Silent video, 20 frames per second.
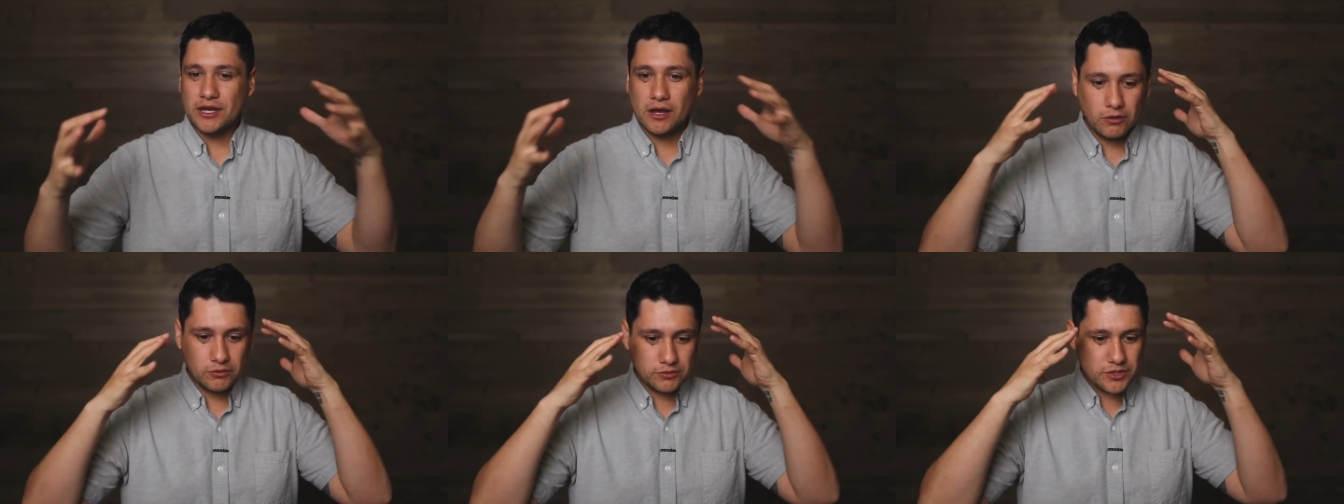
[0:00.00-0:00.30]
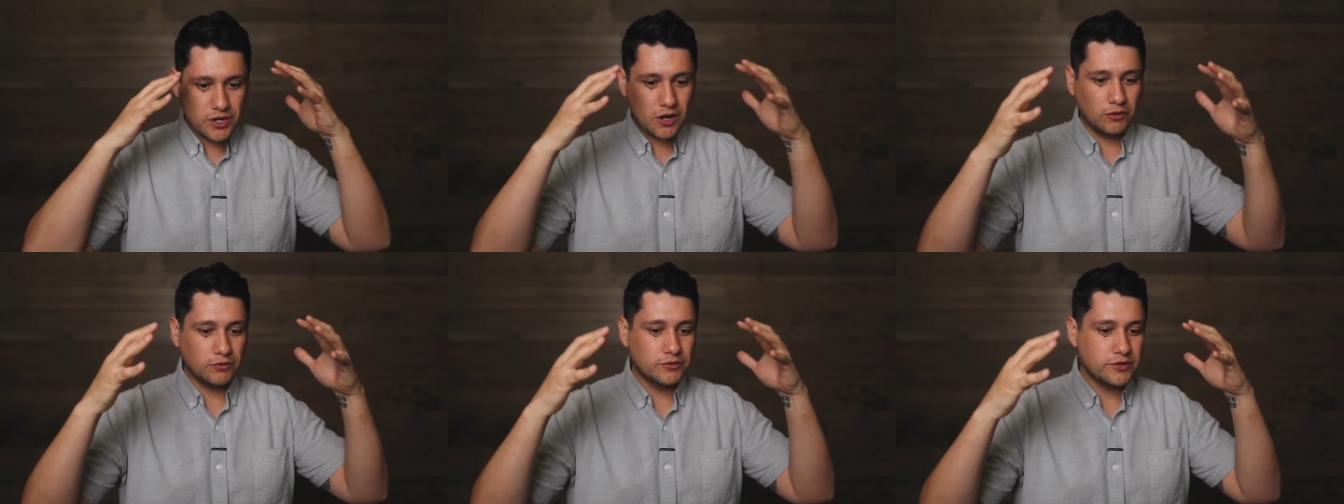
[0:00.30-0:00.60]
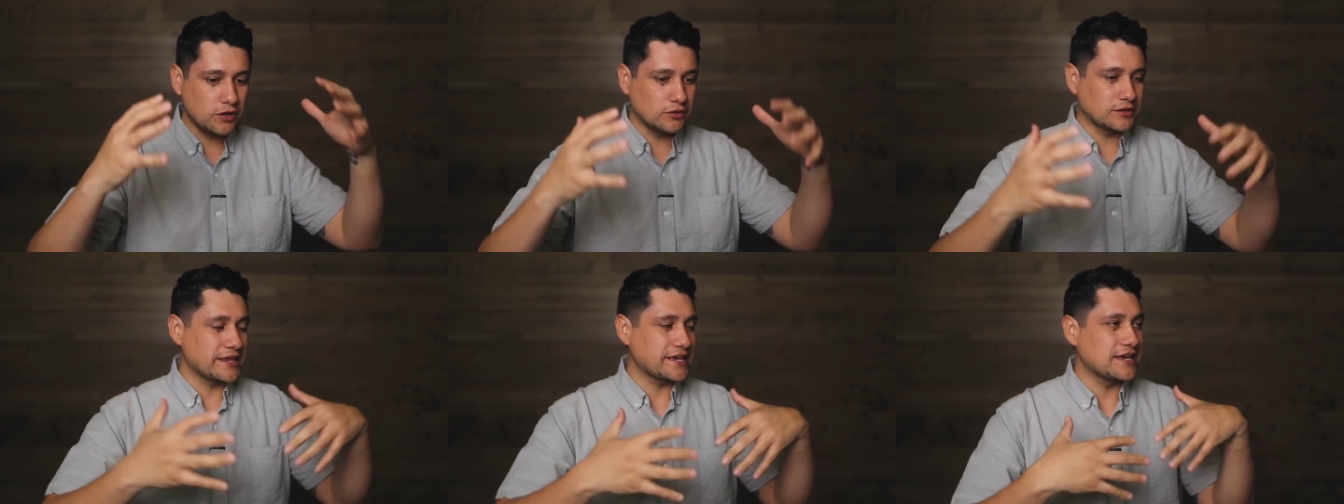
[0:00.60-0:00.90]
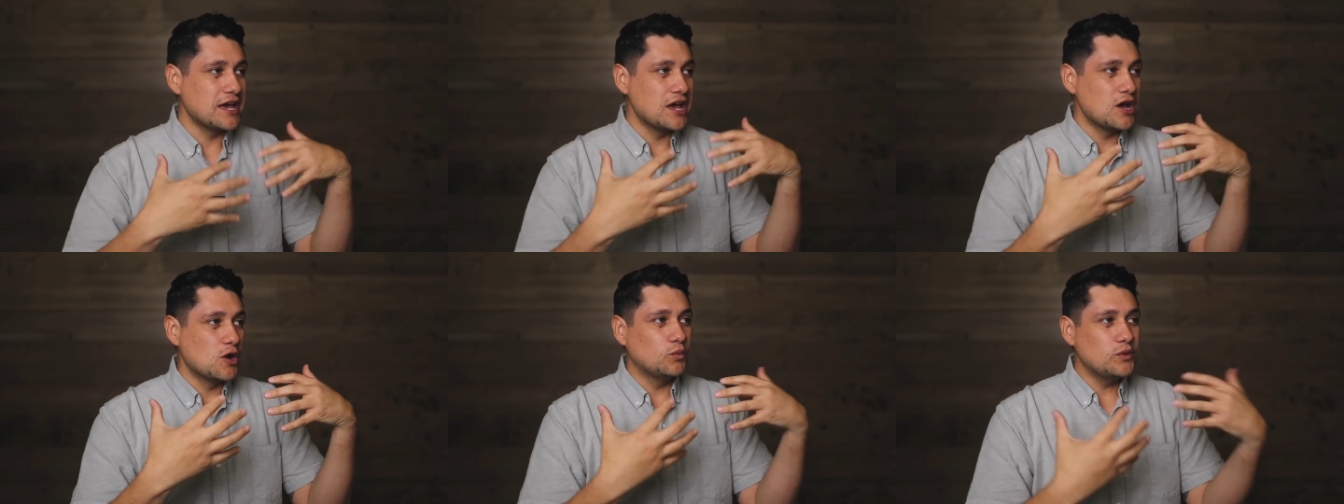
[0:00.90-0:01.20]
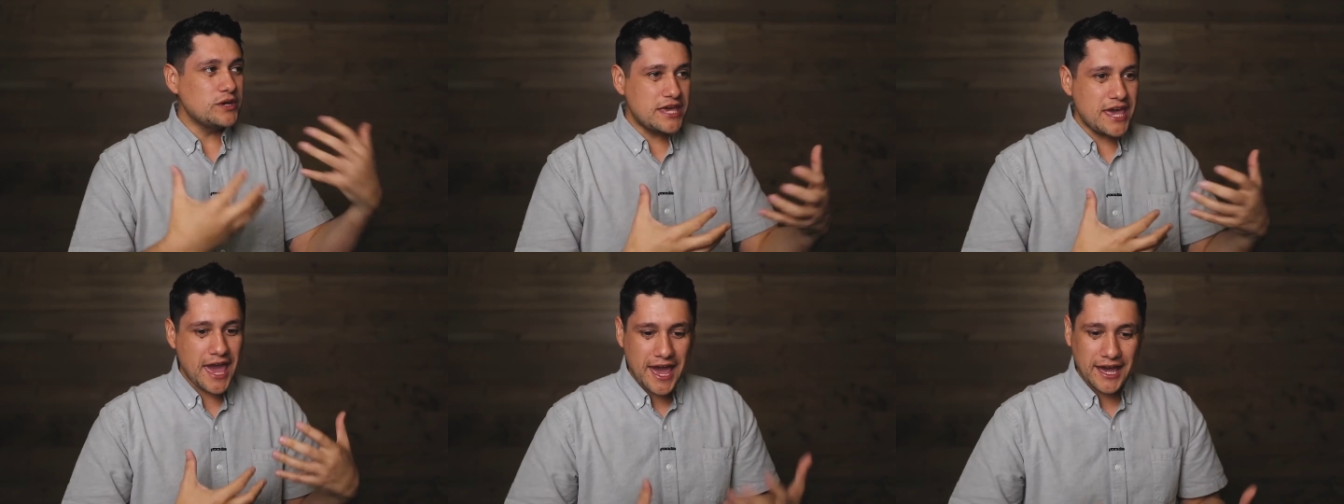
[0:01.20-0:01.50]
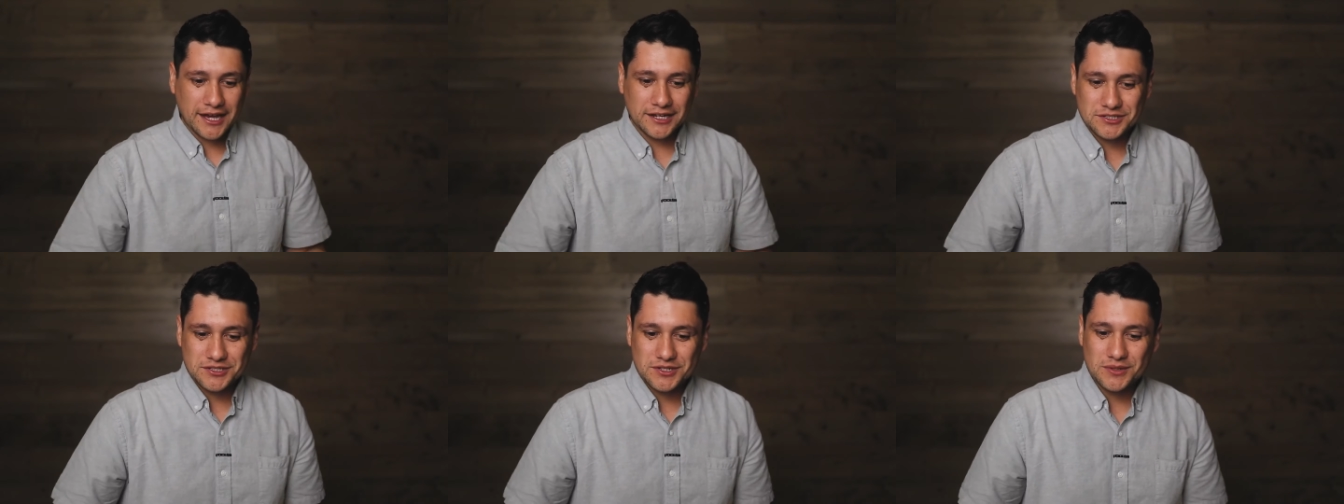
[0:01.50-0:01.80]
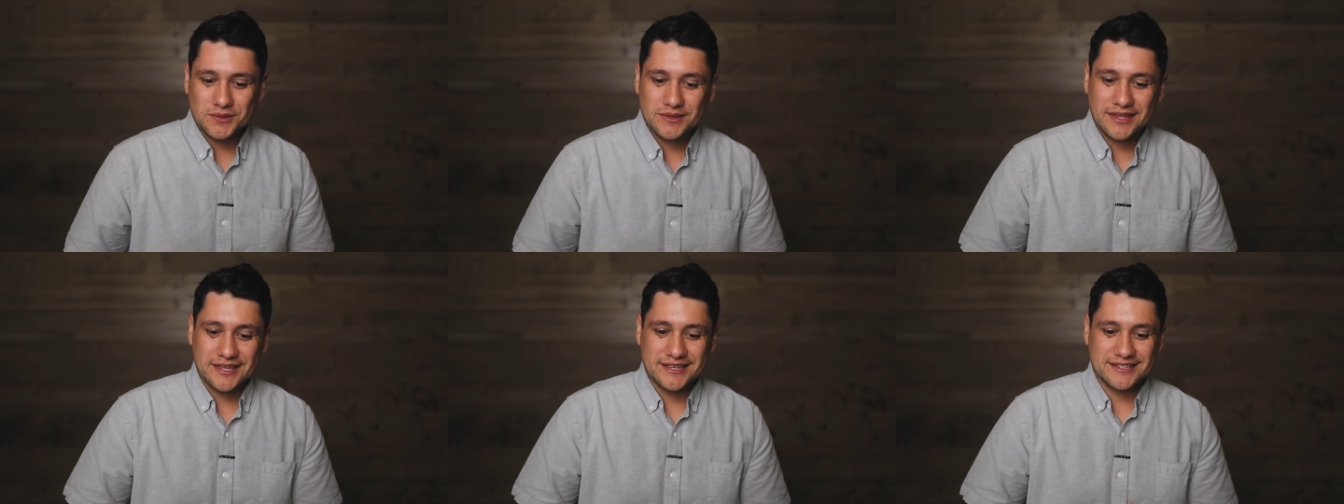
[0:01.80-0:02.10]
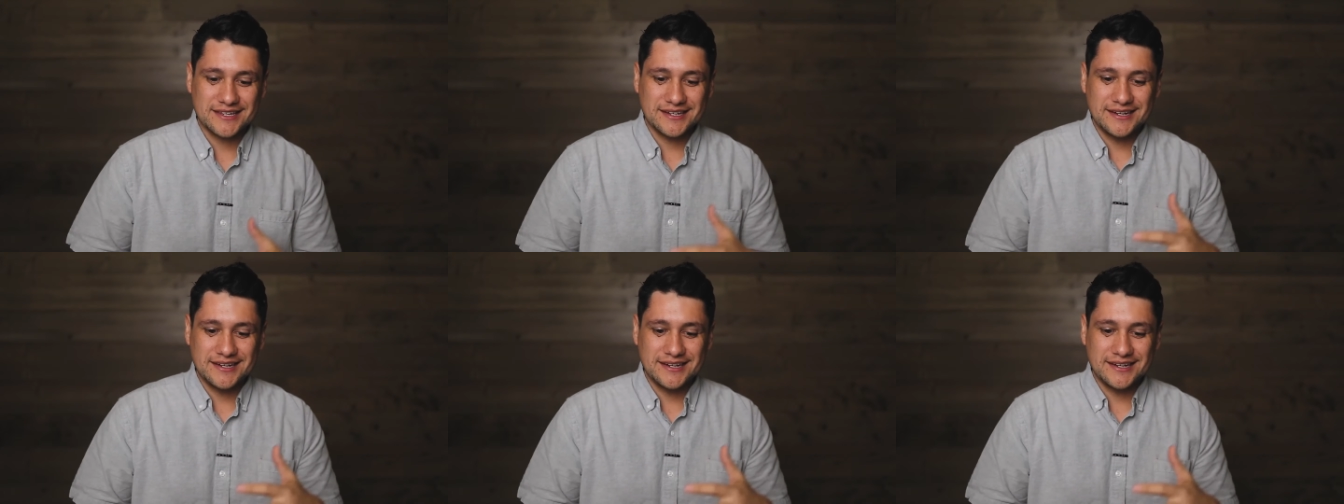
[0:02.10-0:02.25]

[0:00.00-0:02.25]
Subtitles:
Oh no, we can't do this.